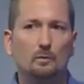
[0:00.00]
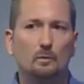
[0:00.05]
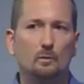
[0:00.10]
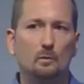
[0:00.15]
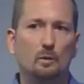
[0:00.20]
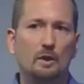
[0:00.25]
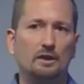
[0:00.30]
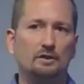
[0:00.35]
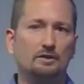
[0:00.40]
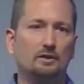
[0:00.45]

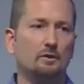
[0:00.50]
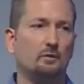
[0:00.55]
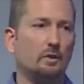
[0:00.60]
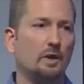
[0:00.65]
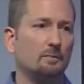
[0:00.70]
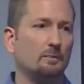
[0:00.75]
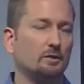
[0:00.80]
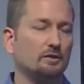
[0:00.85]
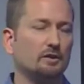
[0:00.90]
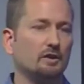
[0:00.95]
Wells that are
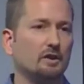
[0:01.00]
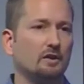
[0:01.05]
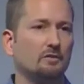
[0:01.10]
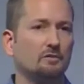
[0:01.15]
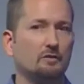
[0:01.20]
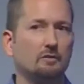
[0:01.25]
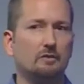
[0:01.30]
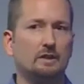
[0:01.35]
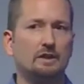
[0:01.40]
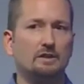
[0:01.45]

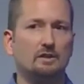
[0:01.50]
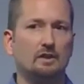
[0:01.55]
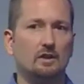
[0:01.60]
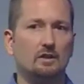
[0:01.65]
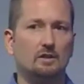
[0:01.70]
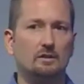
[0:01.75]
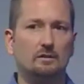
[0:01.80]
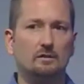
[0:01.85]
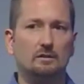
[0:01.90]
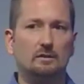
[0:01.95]
representative of each
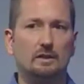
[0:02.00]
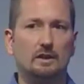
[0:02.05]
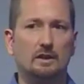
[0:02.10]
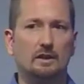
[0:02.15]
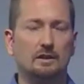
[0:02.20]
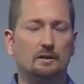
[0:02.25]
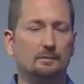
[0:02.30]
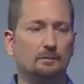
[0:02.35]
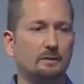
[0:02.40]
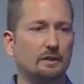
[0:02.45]
other.
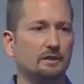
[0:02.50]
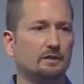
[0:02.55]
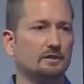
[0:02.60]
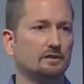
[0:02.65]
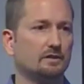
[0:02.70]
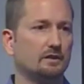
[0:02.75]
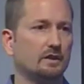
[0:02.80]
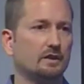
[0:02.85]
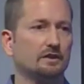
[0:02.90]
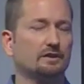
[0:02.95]

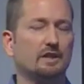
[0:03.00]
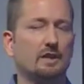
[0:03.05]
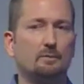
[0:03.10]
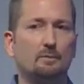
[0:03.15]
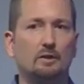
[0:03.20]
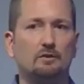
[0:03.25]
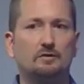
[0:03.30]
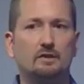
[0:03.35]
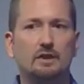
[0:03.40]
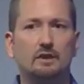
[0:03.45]
An
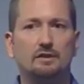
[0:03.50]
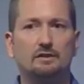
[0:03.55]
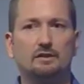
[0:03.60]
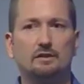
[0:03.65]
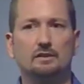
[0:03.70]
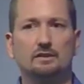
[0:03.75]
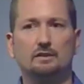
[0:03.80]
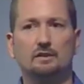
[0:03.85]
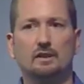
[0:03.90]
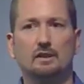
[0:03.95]
example of this
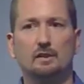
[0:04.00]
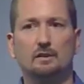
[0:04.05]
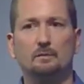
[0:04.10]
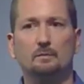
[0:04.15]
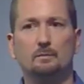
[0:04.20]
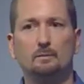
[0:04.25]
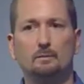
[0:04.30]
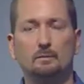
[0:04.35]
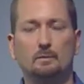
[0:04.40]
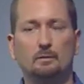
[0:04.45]
is
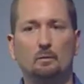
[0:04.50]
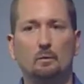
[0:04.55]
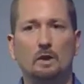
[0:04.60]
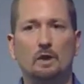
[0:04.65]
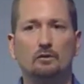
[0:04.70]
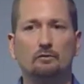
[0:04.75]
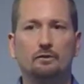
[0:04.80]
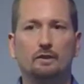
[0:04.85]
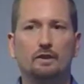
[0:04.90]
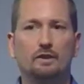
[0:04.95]

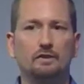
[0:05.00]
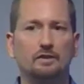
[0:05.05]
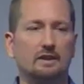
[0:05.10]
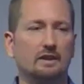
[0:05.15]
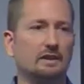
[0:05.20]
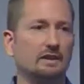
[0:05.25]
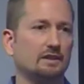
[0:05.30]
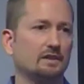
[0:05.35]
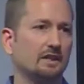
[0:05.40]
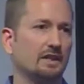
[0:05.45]
well fields
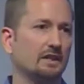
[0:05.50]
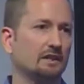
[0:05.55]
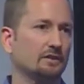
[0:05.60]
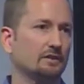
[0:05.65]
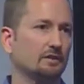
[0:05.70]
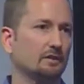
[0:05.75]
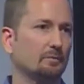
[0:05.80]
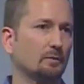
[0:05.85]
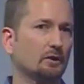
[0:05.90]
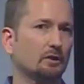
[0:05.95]
that contain
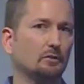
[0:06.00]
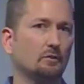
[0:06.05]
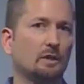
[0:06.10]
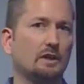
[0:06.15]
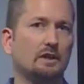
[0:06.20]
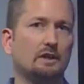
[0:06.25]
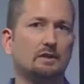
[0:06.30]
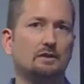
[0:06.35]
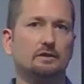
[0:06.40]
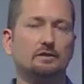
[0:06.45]
similar
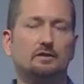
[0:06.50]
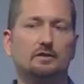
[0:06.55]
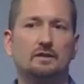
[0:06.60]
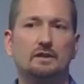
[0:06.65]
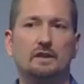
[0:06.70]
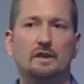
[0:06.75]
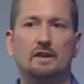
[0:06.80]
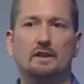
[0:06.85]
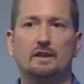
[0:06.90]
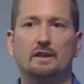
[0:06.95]
wells
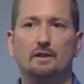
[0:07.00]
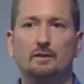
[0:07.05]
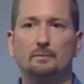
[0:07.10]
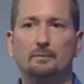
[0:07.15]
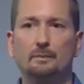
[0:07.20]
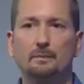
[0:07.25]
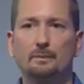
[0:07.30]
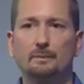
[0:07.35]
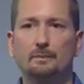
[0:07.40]
that are